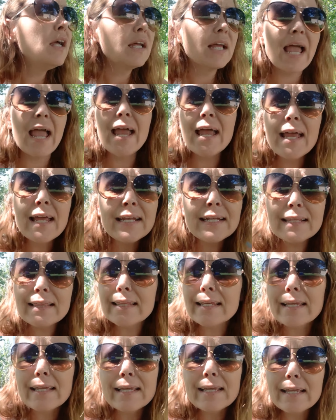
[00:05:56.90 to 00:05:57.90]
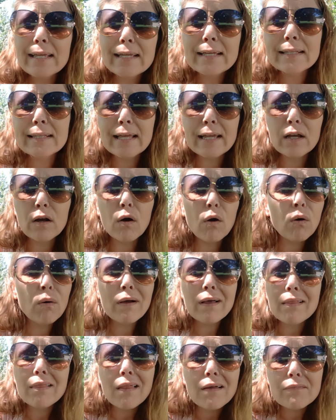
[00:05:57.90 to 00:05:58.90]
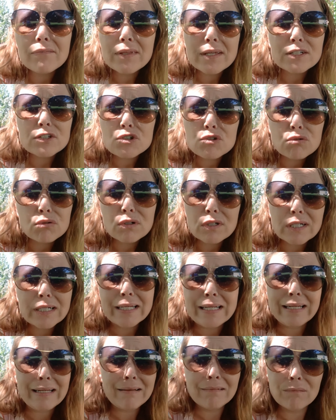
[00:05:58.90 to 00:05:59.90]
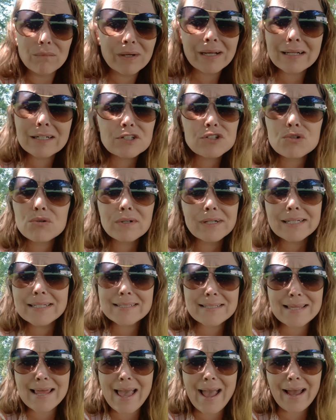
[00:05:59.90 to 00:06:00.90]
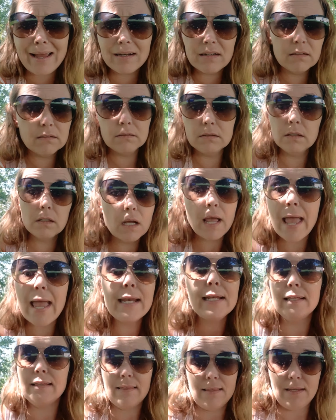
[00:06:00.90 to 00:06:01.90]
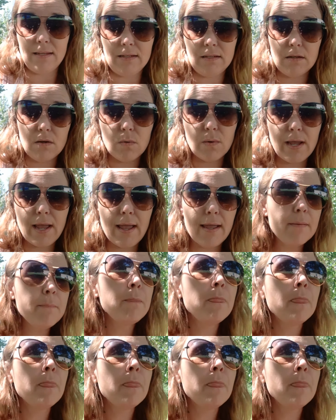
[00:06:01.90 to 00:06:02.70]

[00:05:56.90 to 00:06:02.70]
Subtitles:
Anything like, oh, I love that tree. What kind of tree is that? Anything, okay?